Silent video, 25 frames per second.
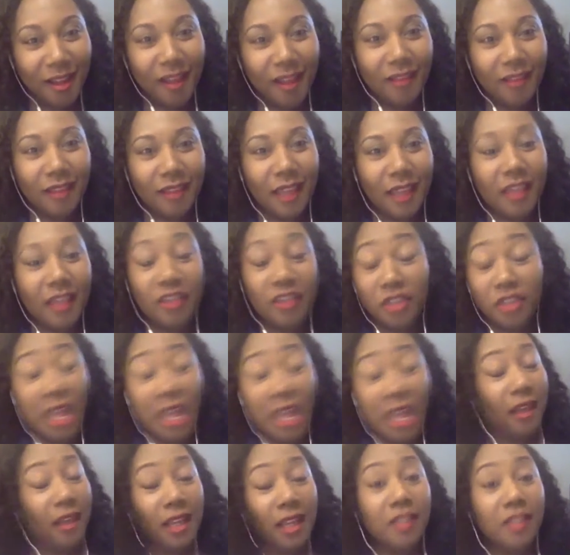like
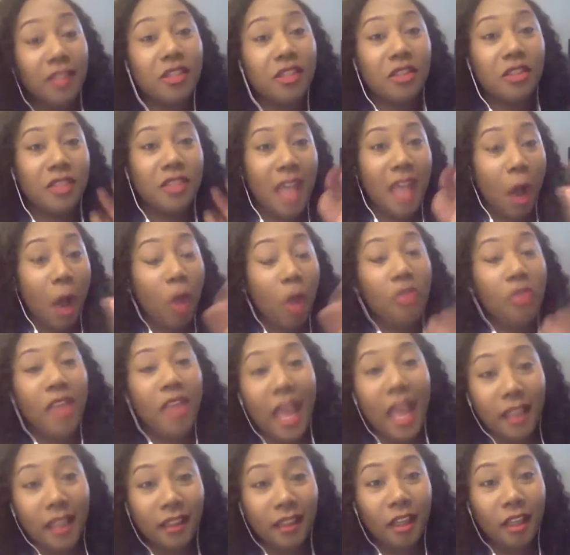that it's on
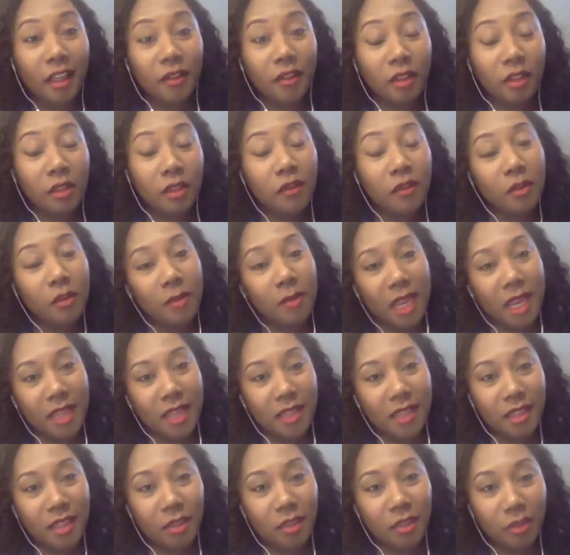that level of
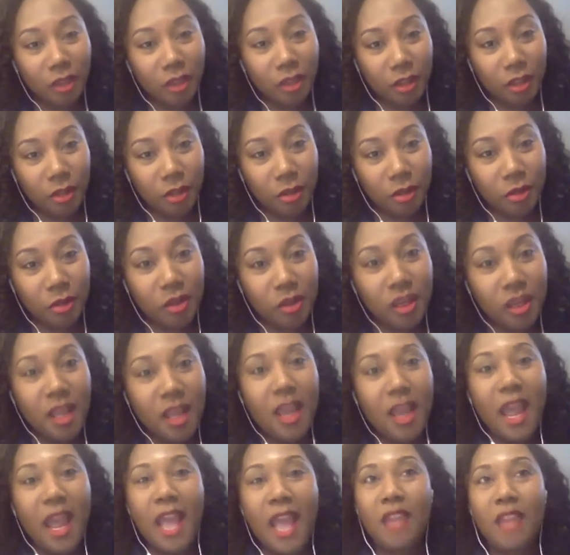amazing for you
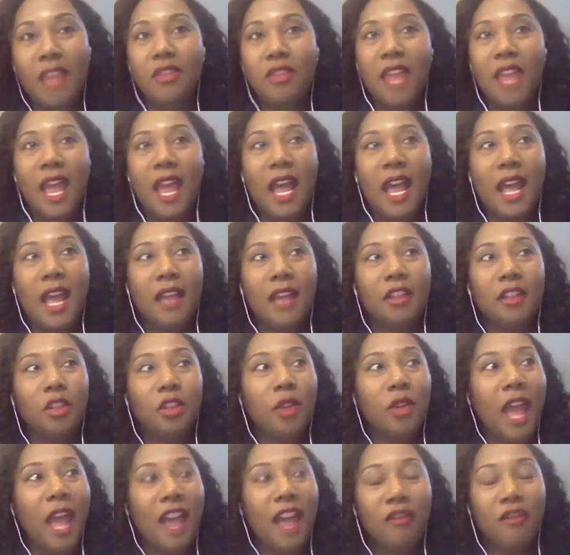and that you
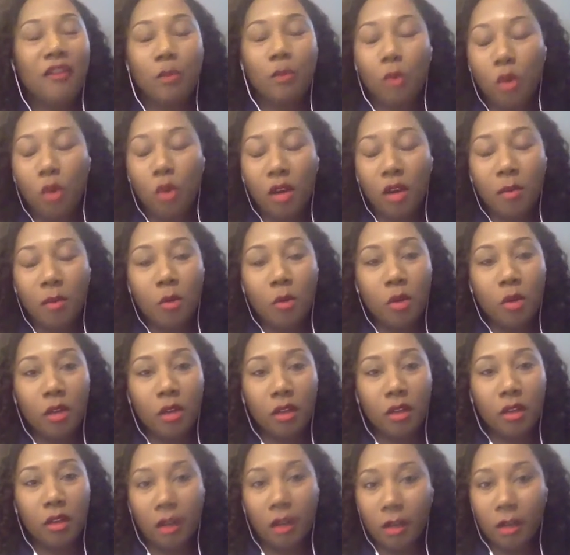have more and more
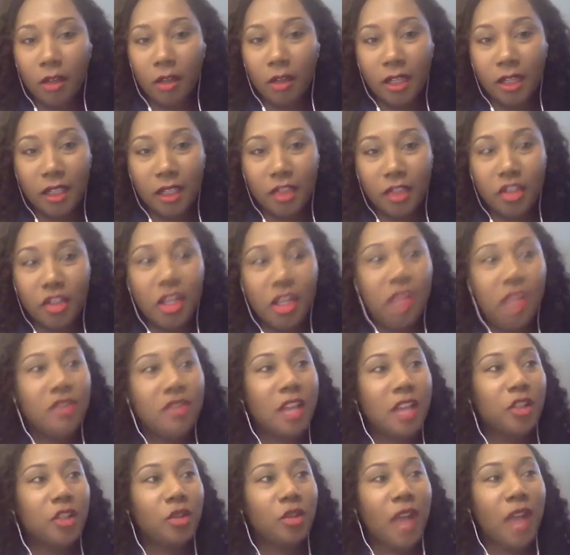courage
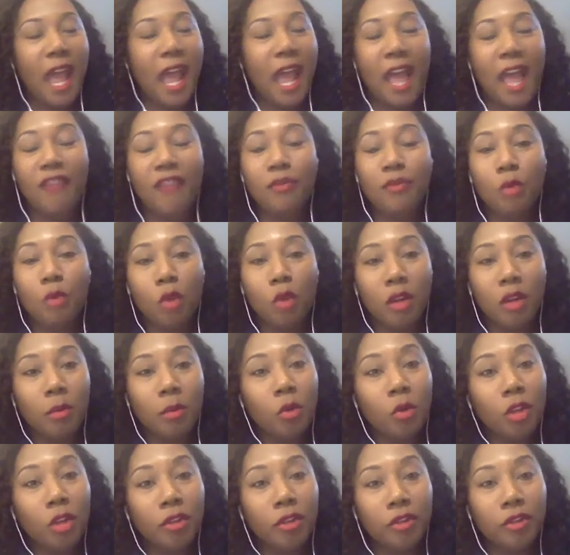that you have more and
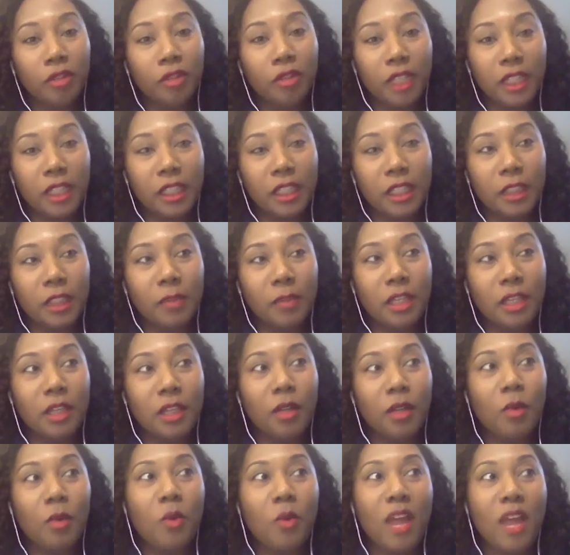more freedom in
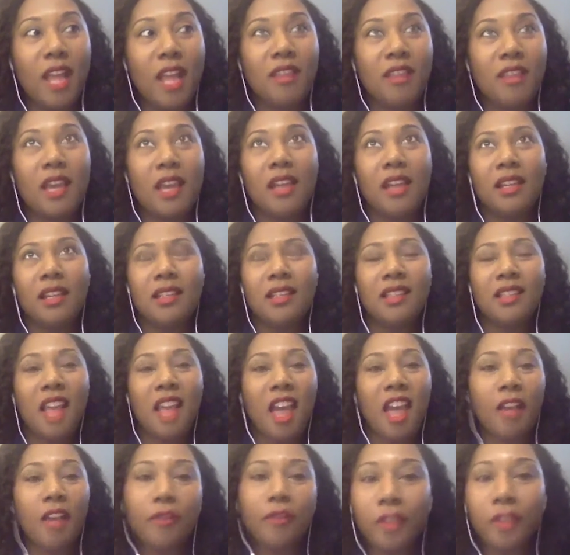a way that is
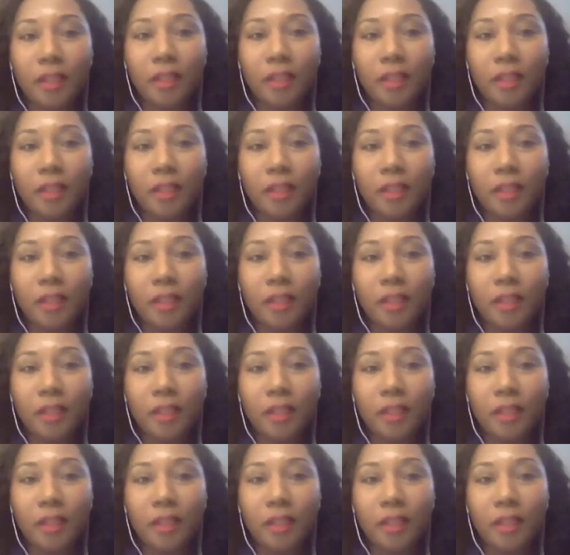effortless